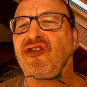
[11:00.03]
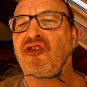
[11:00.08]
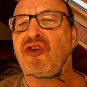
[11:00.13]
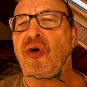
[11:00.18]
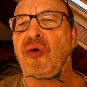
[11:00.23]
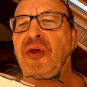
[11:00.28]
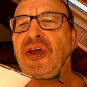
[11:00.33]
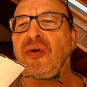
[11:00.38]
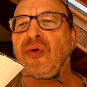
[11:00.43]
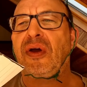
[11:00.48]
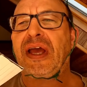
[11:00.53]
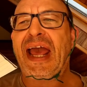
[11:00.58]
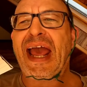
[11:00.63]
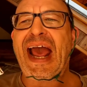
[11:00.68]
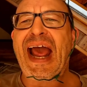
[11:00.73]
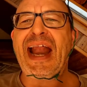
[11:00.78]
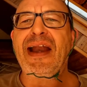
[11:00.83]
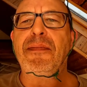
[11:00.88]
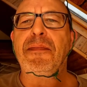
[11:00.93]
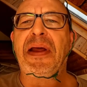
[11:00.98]
so you
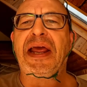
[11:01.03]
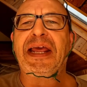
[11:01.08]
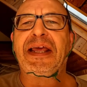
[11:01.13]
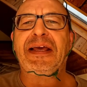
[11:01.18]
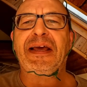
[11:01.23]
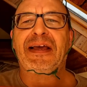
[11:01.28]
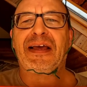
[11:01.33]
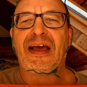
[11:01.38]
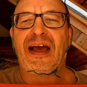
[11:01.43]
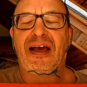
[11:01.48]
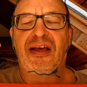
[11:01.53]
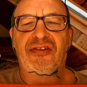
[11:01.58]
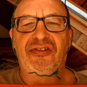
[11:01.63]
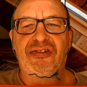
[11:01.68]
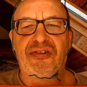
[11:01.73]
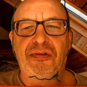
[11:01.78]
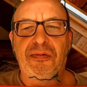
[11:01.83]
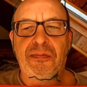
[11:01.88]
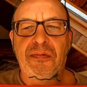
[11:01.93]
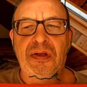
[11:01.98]
can make a
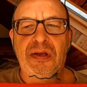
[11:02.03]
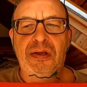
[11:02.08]
cast.